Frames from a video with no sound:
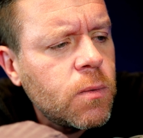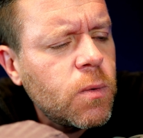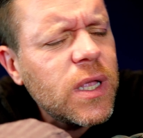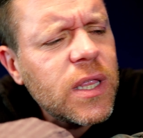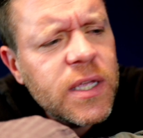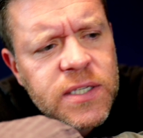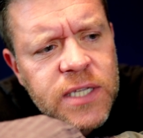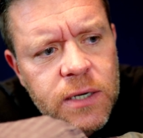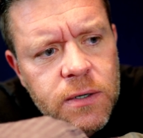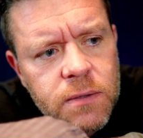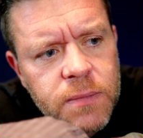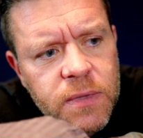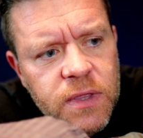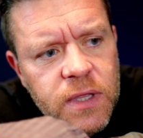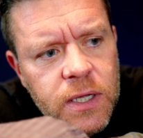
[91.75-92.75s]
Well, is that, let
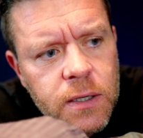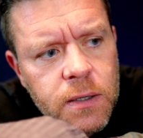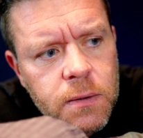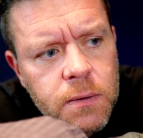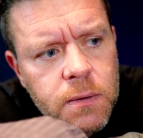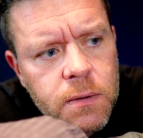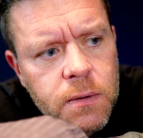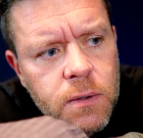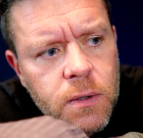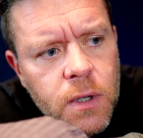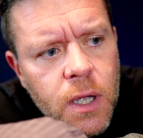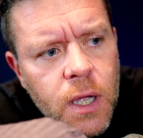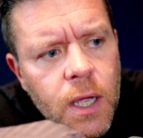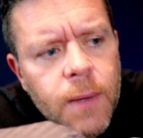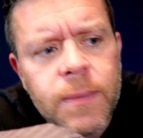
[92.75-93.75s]
me think.
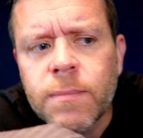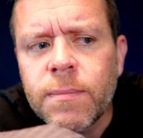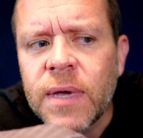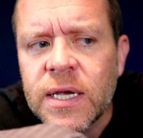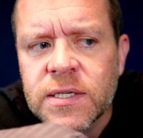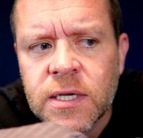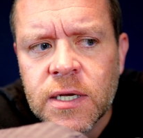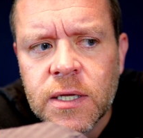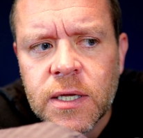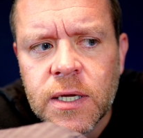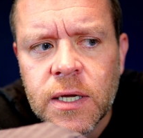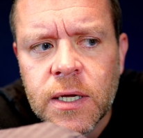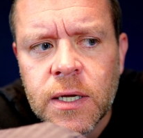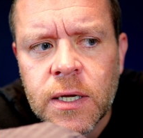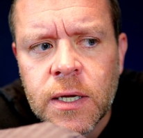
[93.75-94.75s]
I mean,
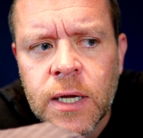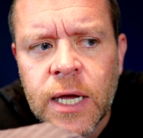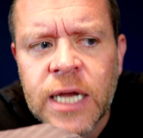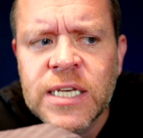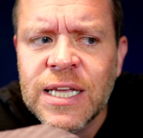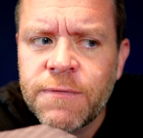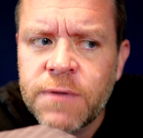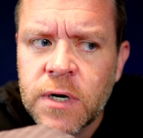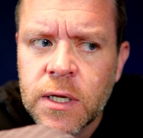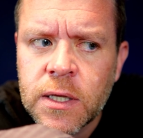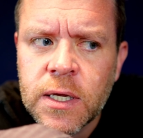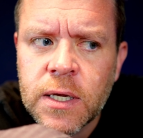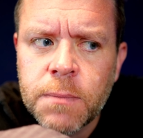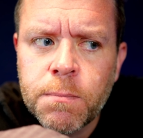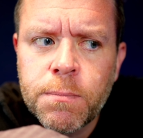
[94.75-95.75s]
basically, I
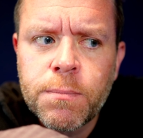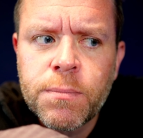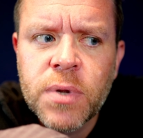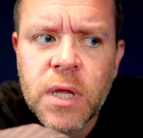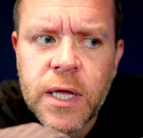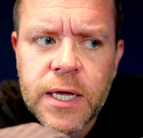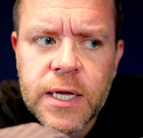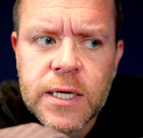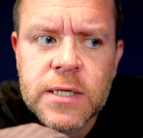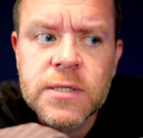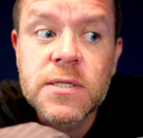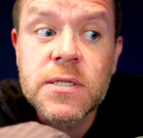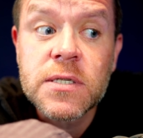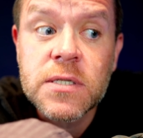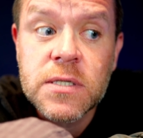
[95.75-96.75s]
definitely played
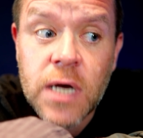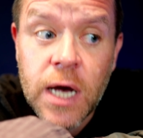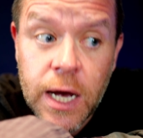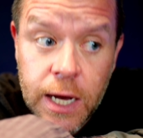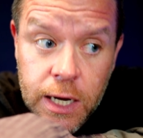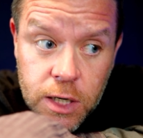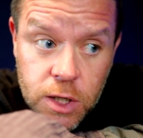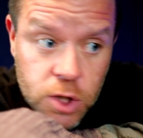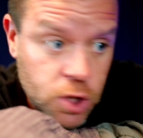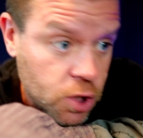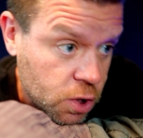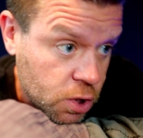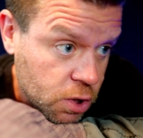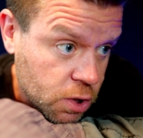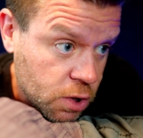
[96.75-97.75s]

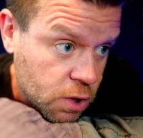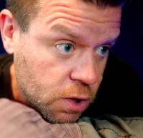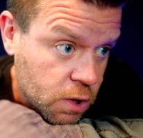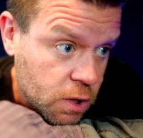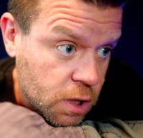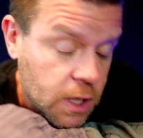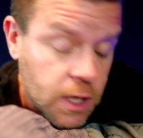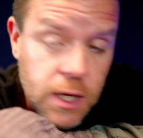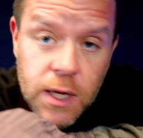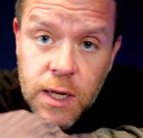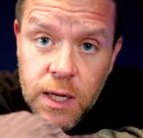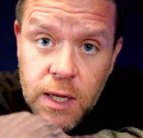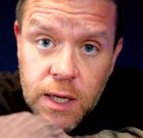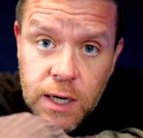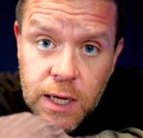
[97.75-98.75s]
soccer,
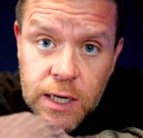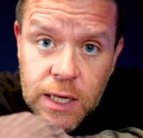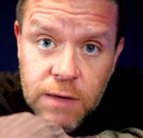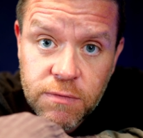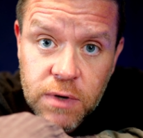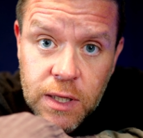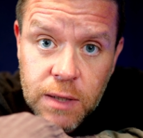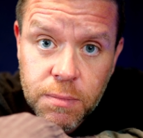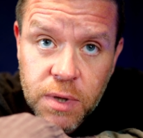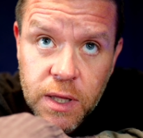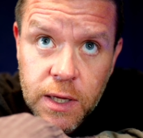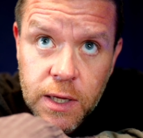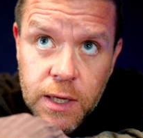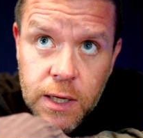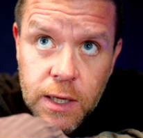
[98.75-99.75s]
and I definitely
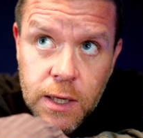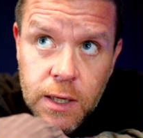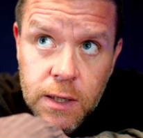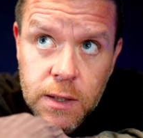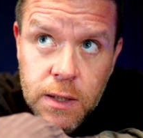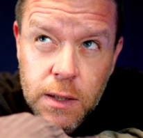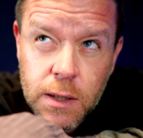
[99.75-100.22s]
played